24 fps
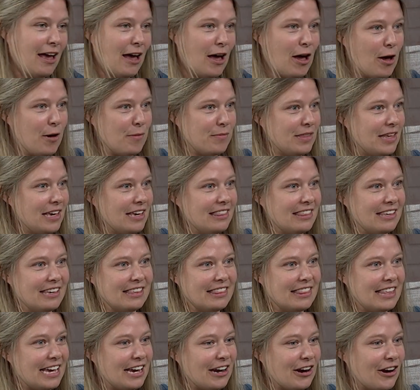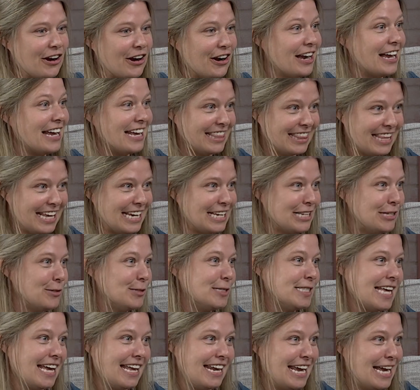They think they are, like you
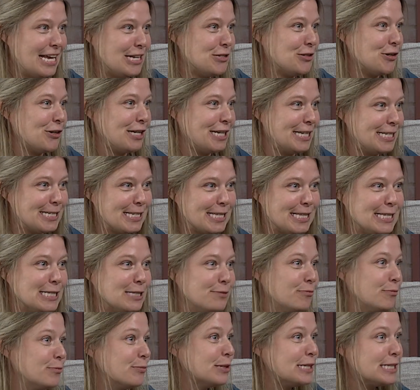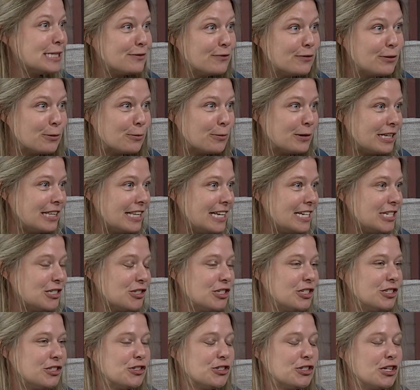said, entering into this blissful
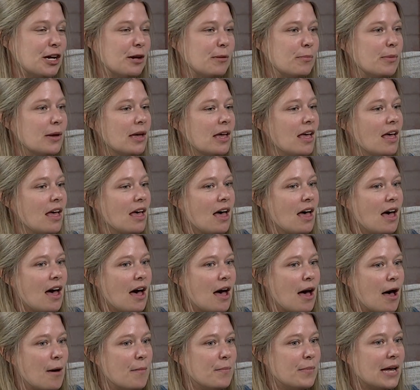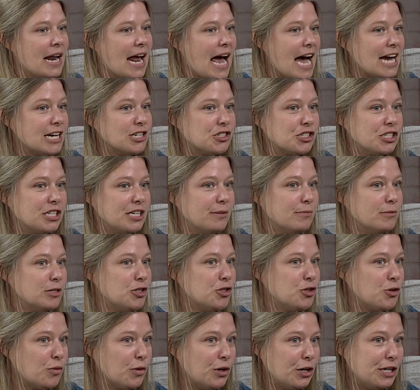relationship. But actually, a
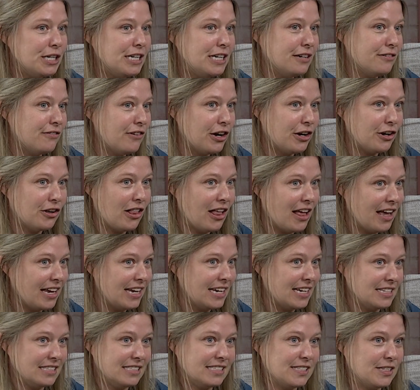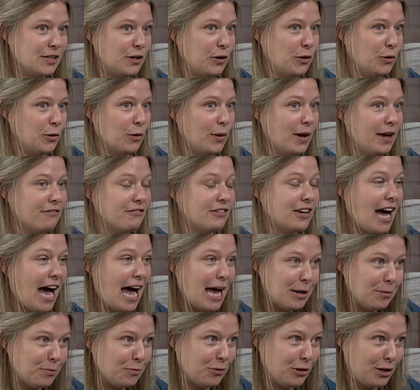majority of our clients who have
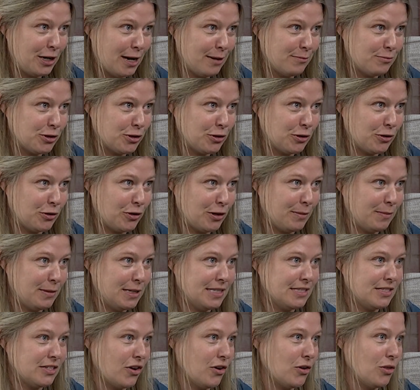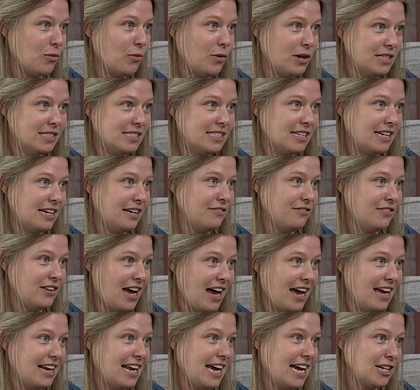gotten prenuptial agreements are the ones that have
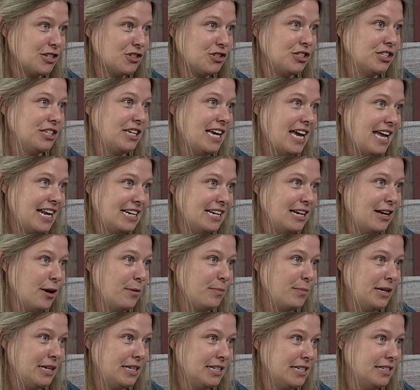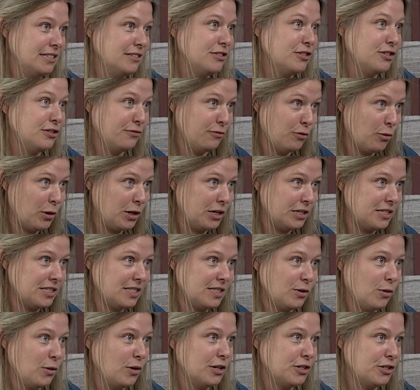not actually ended up in
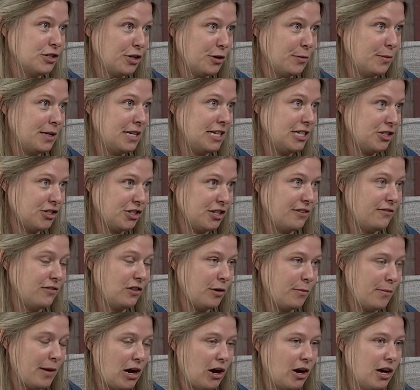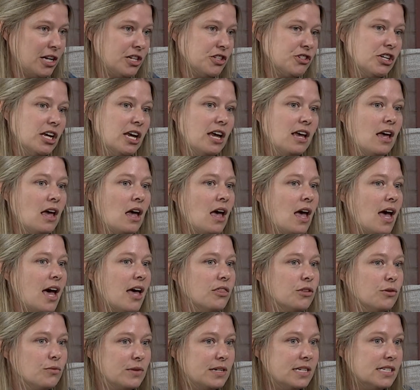divorce or a termination of their marriage.
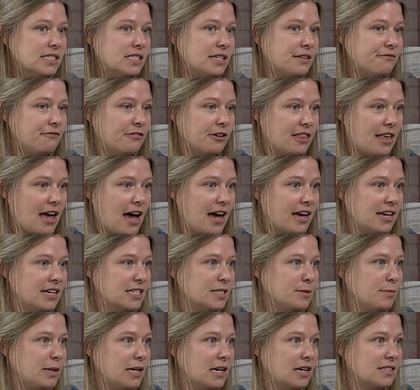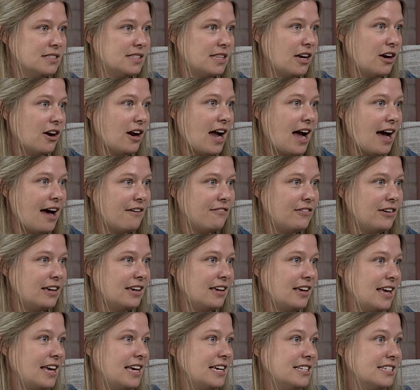And the reason for that is because they're
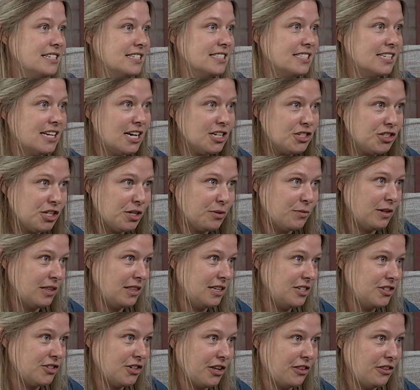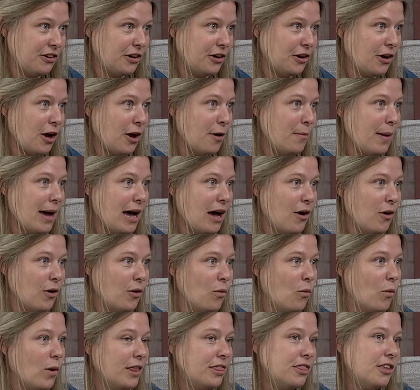having a discussion with each other
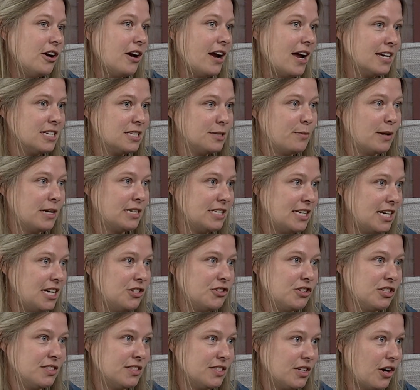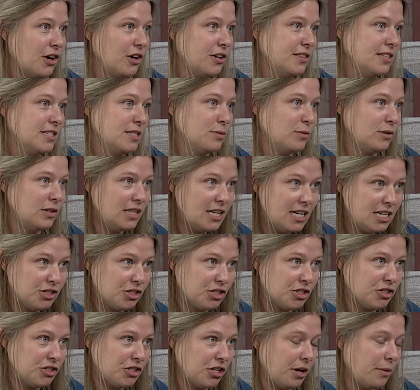about what their expectations are in this
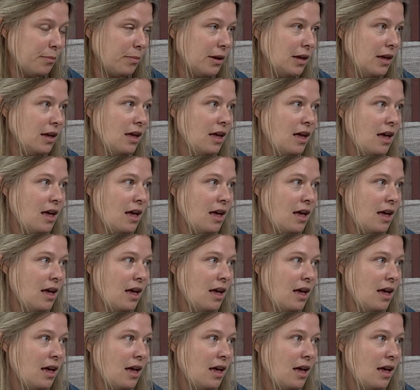relationship.